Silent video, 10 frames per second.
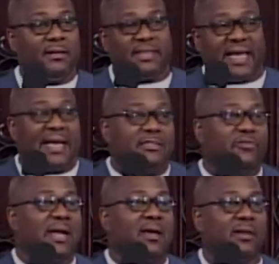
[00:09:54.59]
Can't
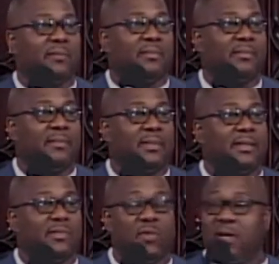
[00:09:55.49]
drown him.
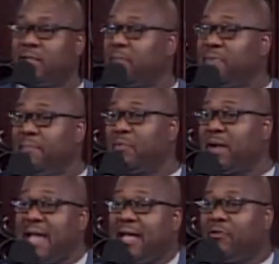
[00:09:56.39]
Well, the people are
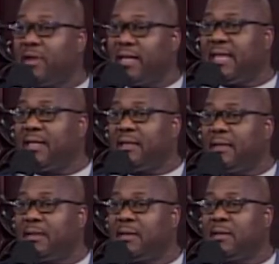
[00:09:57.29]
angry again.
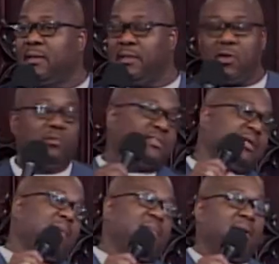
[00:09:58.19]
You know
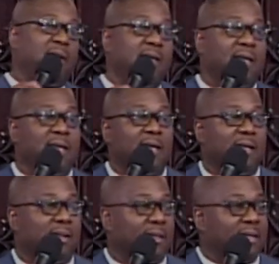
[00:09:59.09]
something?
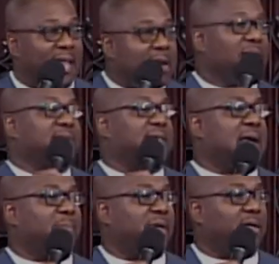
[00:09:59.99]
Now it's
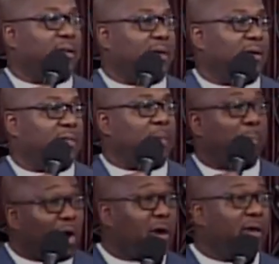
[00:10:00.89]
time to
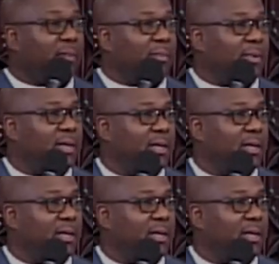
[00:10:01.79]
burn them.